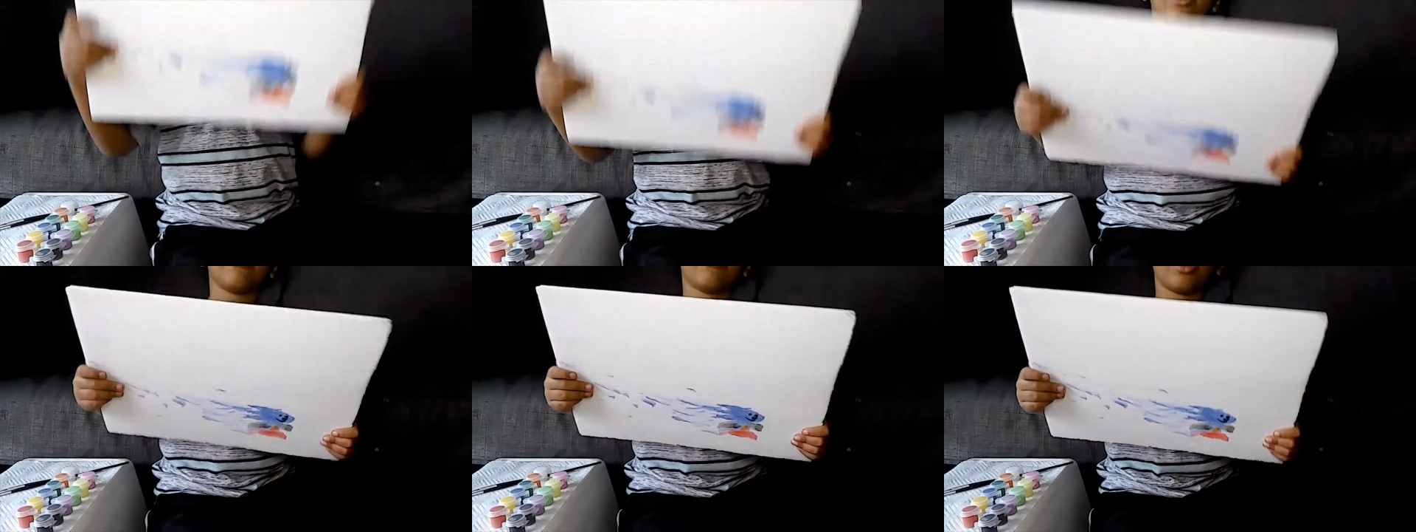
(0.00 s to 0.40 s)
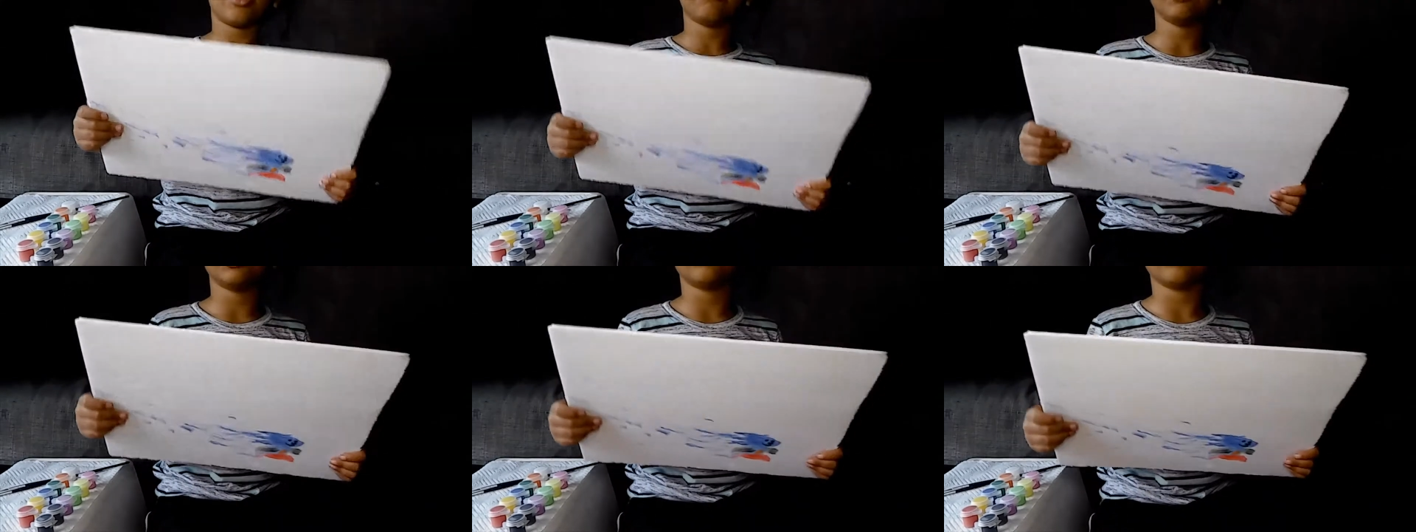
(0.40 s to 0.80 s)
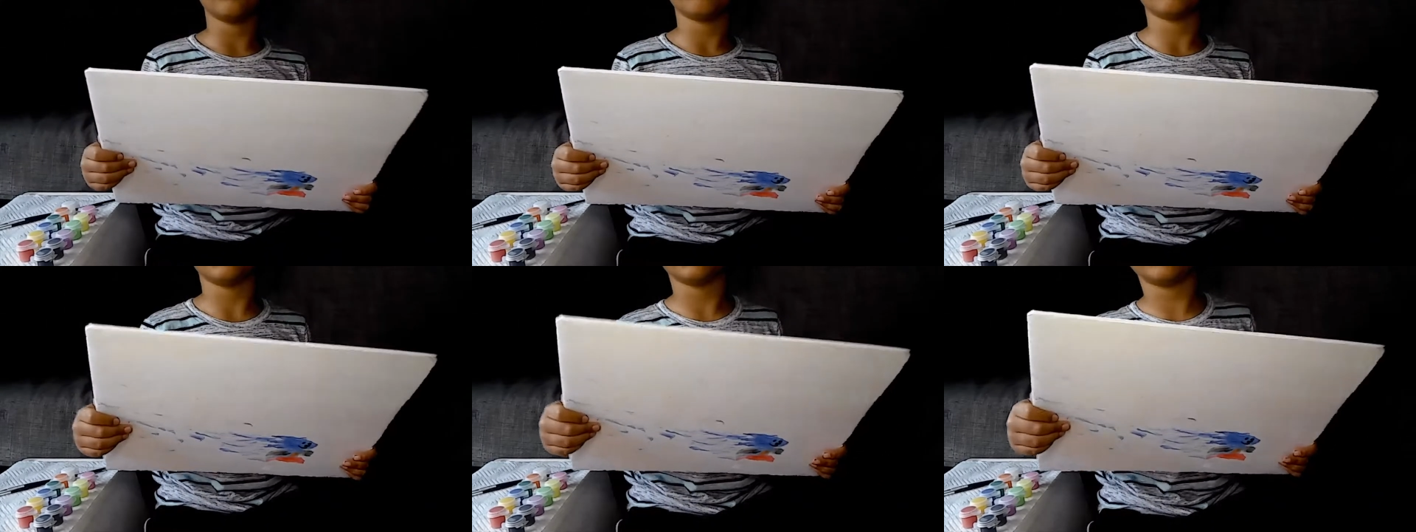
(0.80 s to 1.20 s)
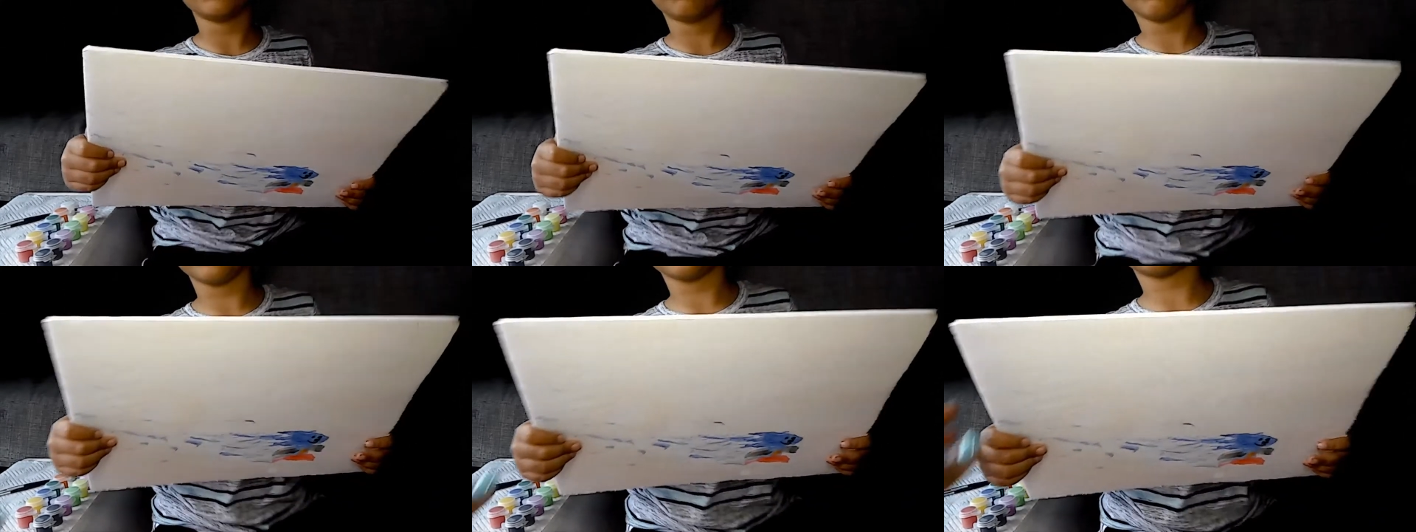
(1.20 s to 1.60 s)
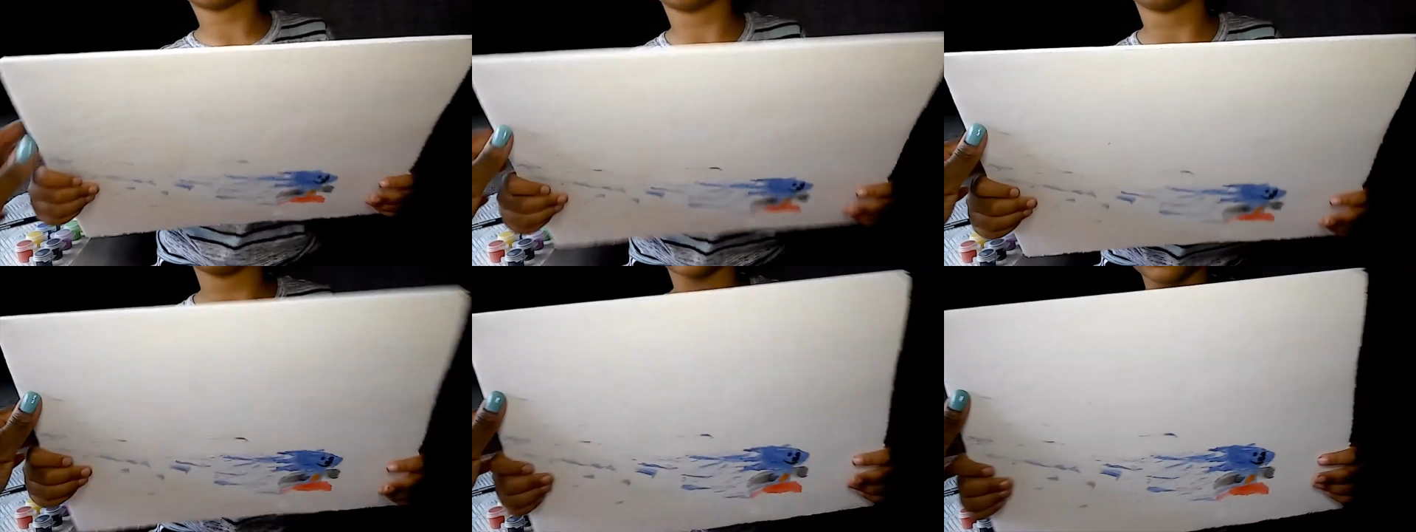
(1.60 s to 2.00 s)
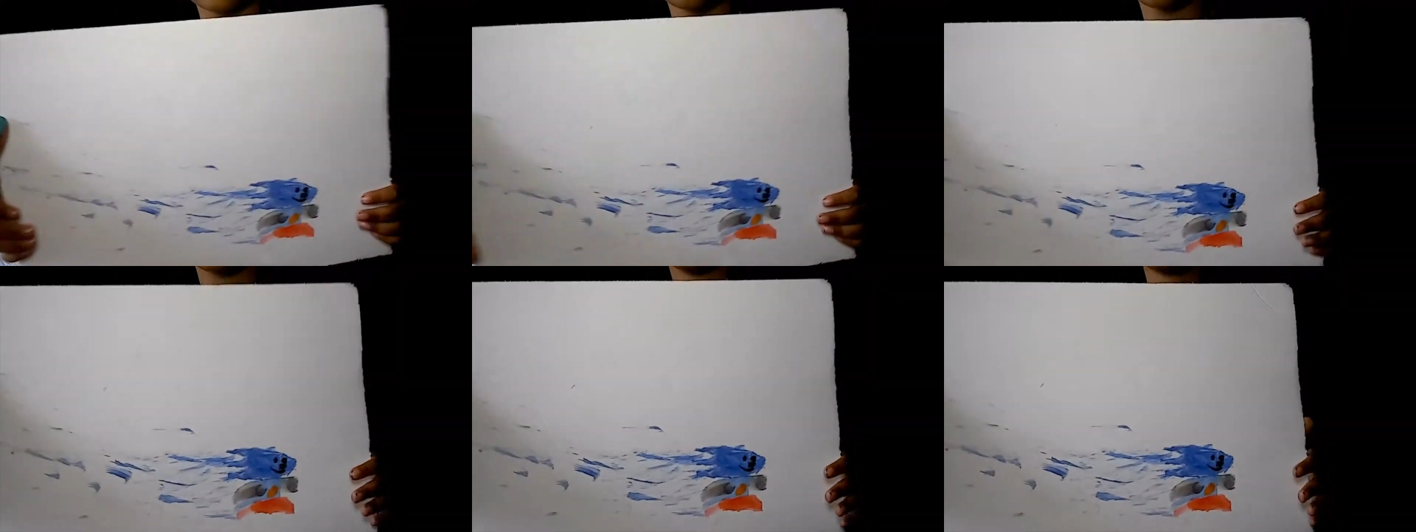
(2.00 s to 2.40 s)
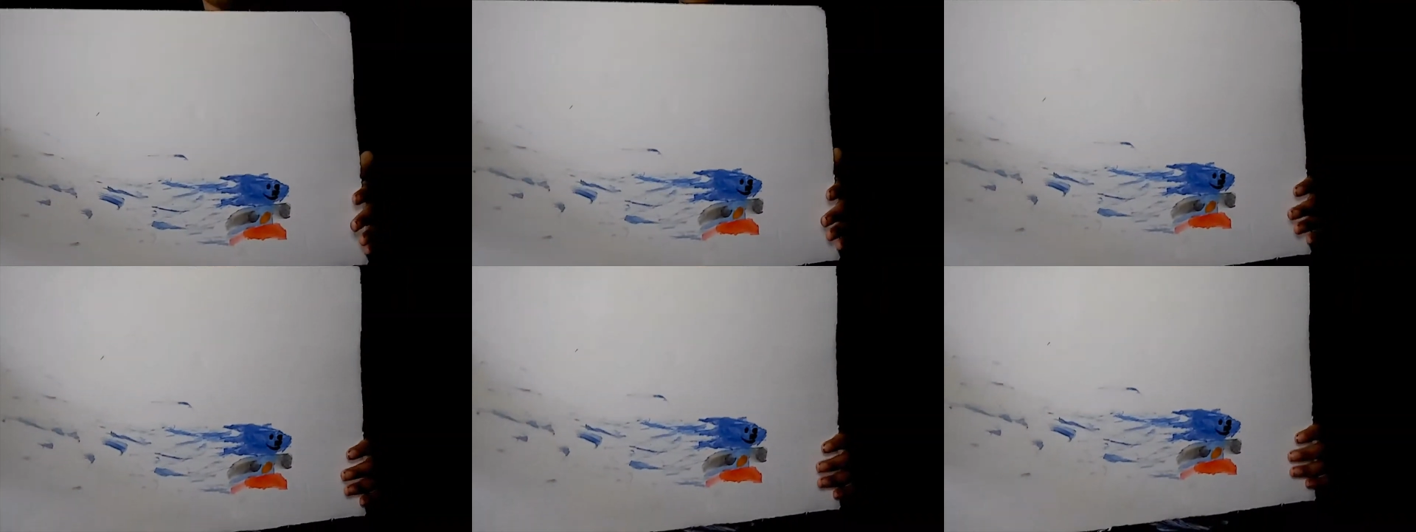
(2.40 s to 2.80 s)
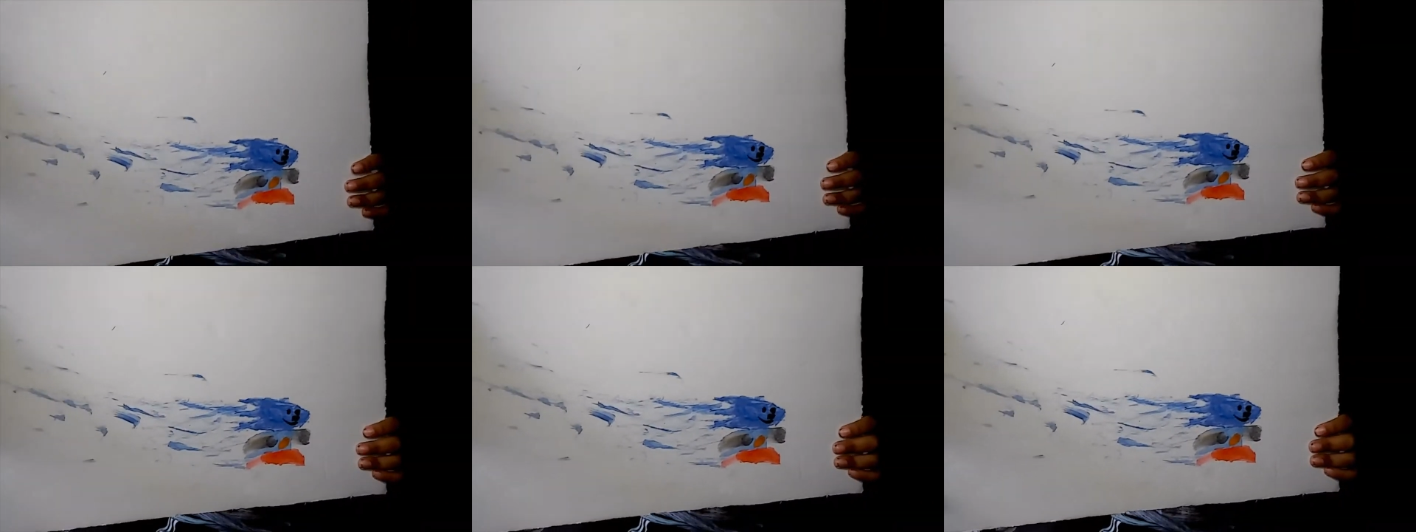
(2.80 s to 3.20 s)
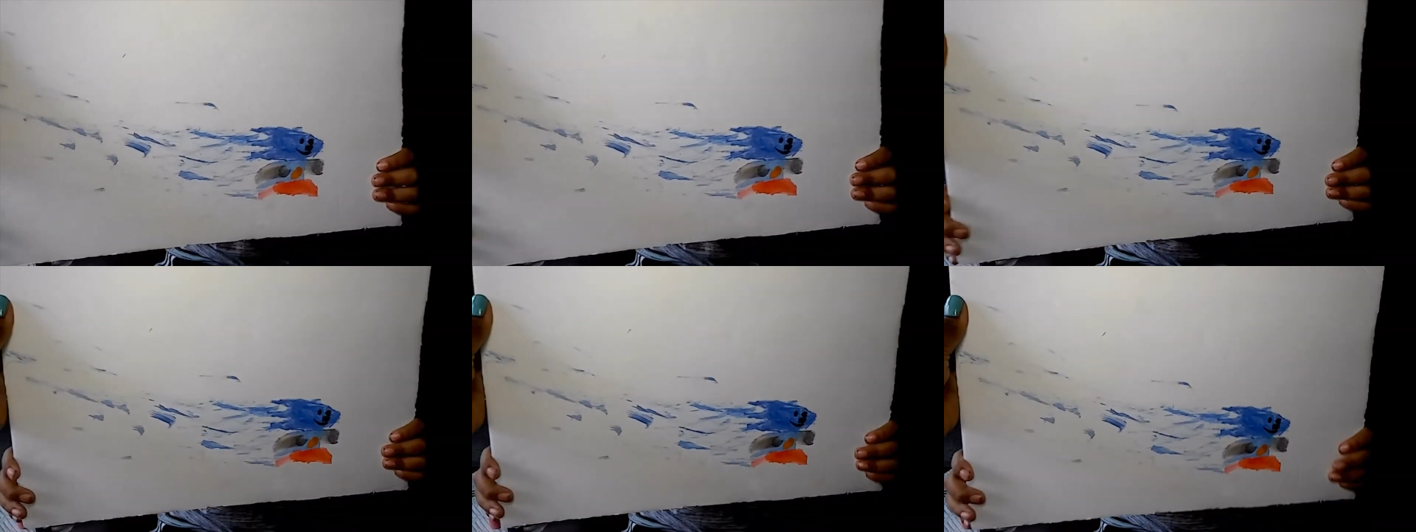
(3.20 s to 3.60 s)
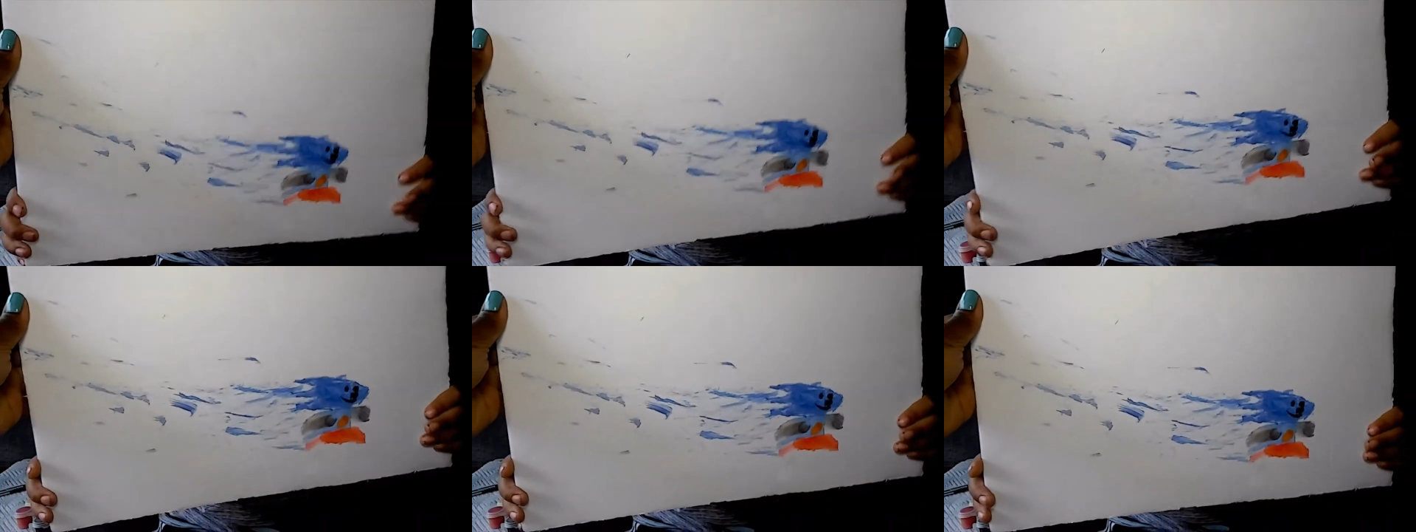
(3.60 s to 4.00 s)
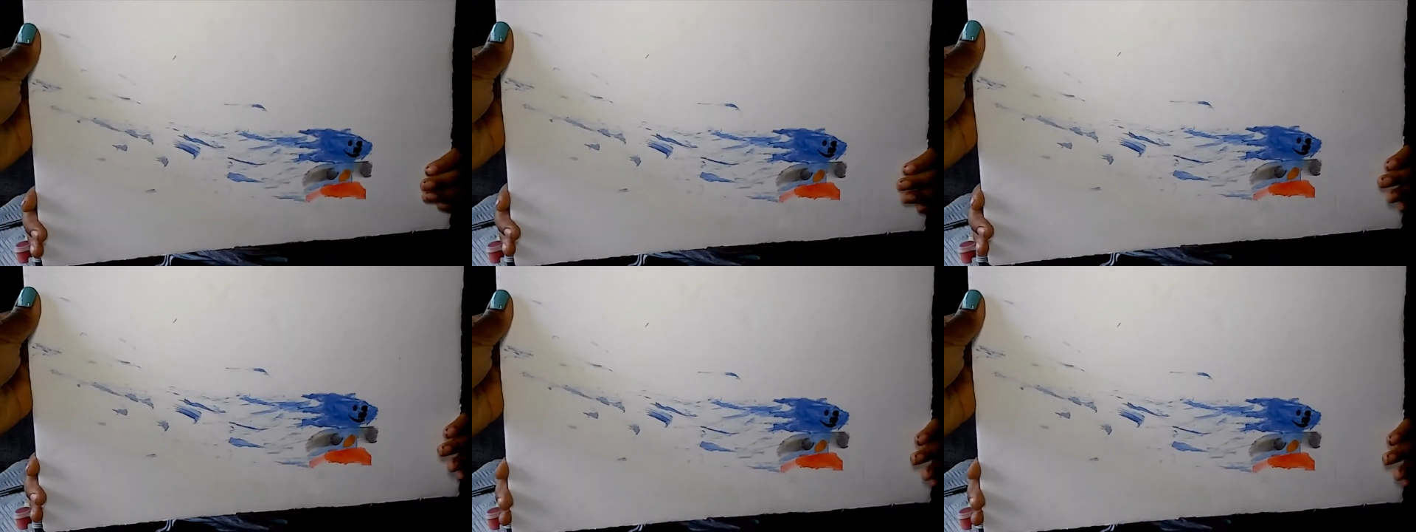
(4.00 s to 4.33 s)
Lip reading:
No face is visible, so there are no lips to read.